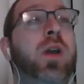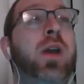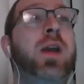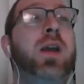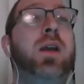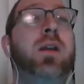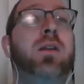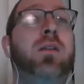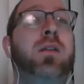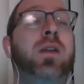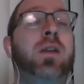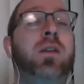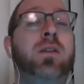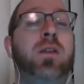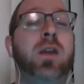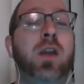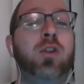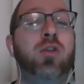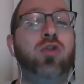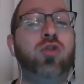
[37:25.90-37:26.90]

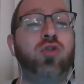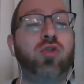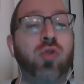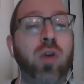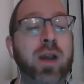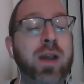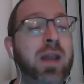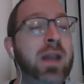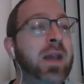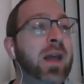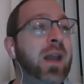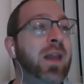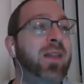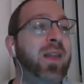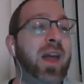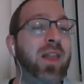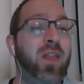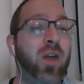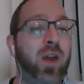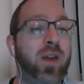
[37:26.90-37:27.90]
is striking and
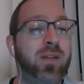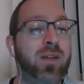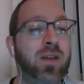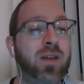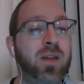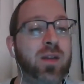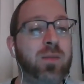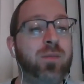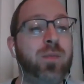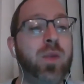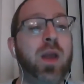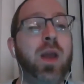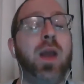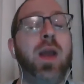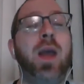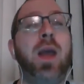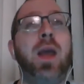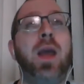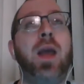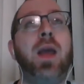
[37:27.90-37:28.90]
athleticism
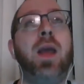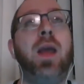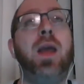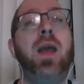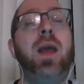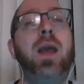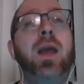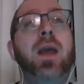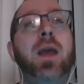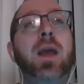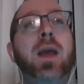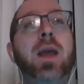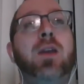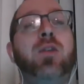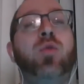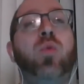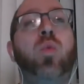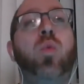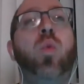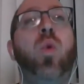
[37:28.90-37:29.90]

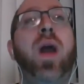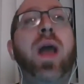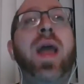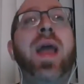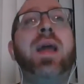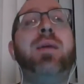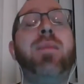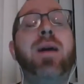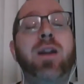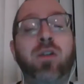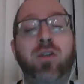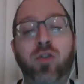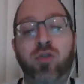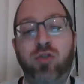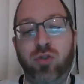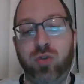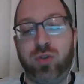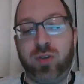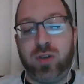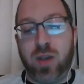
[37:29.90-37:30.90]
is way better than
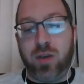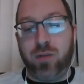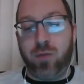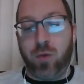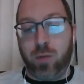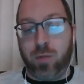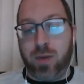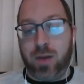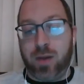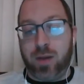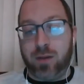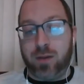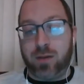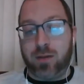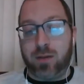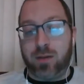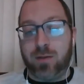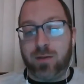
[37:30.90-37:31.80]
Jussier Formiga's.